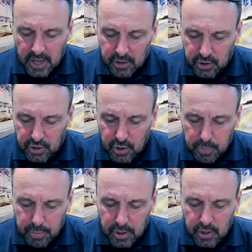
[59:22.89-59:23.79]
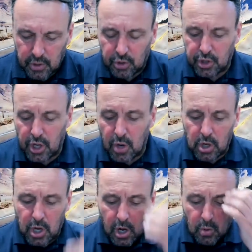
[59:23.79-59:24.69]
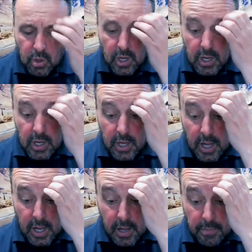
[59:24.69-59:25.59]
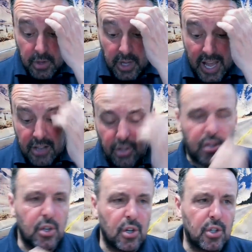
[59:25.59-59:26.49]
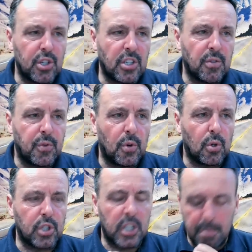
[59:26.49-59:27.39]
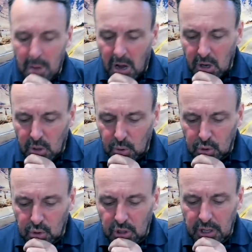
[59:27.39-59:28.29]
The Super Soco, you're getting 30 to 40 miles